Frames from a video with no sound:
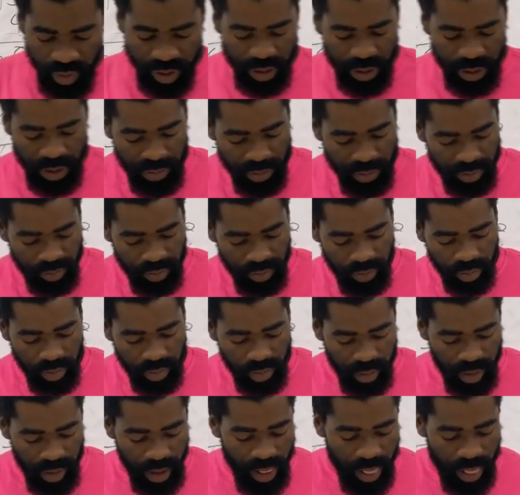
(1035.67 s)
ratio.
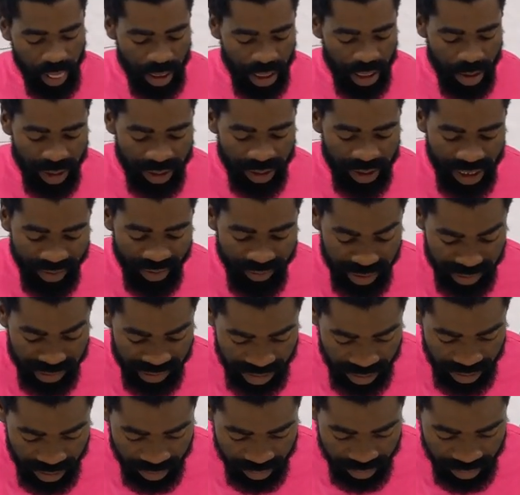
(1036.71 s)
Number
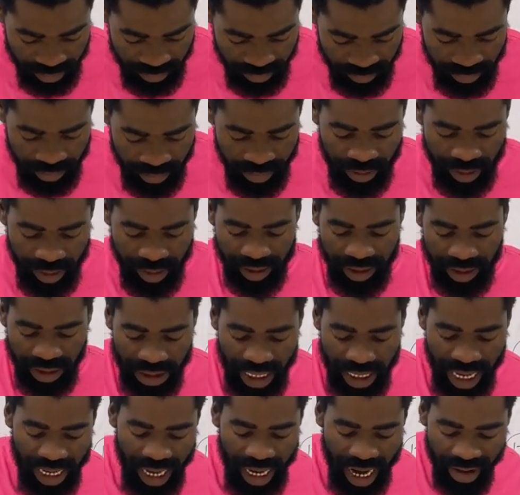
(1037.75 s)
17.
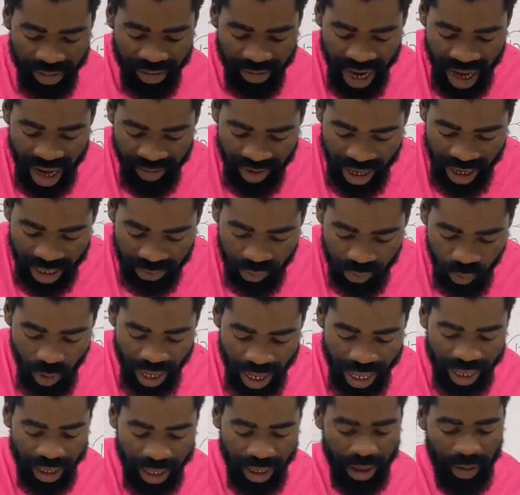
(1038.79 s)
Jane arrived at
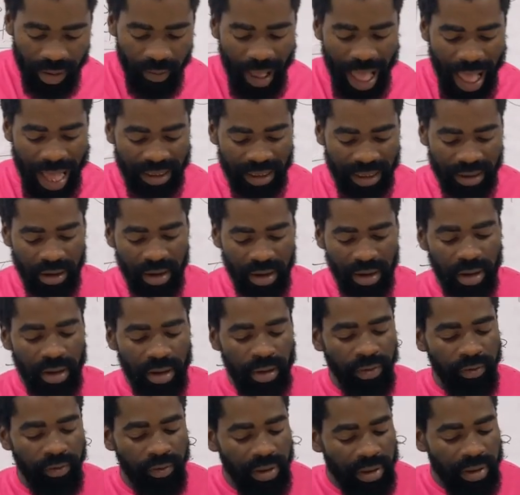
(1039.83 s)
work at
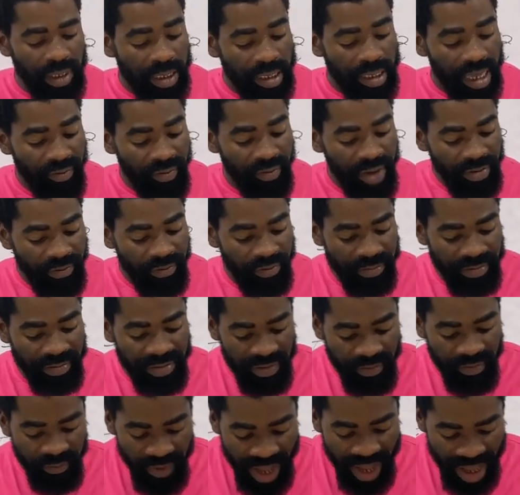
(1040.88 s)

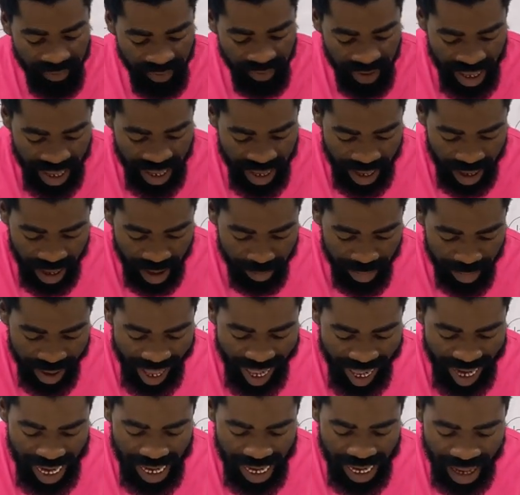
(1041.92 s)
7:55 a.m.
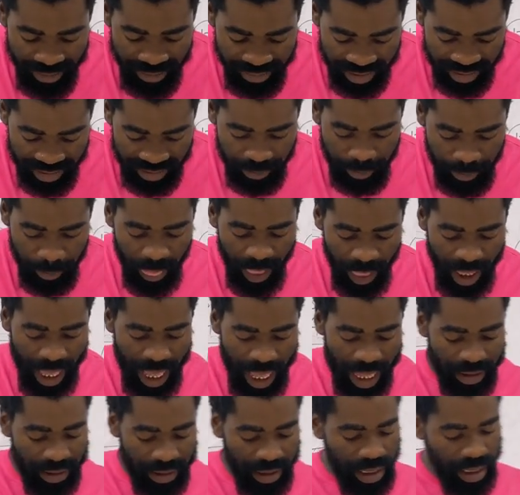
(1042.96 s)
and left
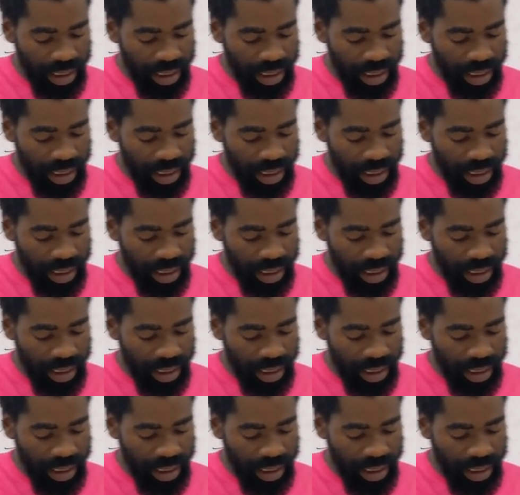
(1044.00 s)
at